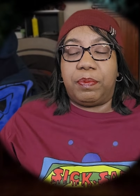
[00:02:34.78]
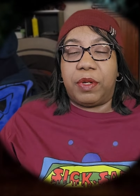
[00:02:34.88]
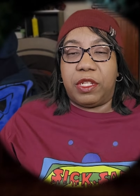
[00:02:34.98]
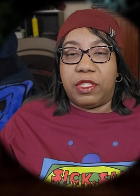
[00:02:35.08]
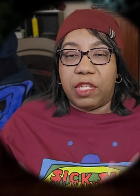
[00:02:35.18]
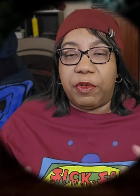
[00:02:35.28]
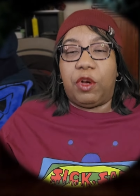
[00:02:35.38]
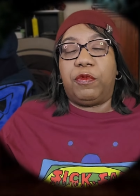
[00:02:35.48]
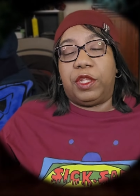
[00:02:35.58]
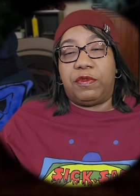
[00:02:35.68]
But anyway,
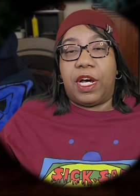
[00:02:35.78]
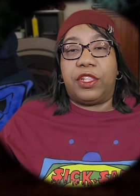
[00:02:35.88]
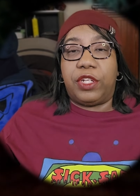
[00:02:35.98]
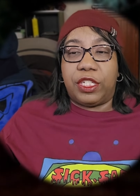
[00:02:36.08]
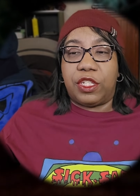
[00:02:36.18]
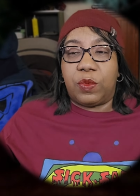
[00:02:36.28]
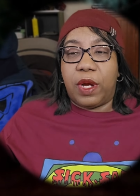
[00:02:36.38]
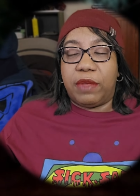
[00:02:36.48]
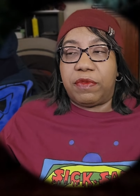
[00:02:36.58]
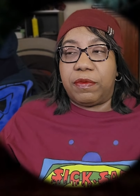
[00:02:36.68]
difficult for the father, it is his wife.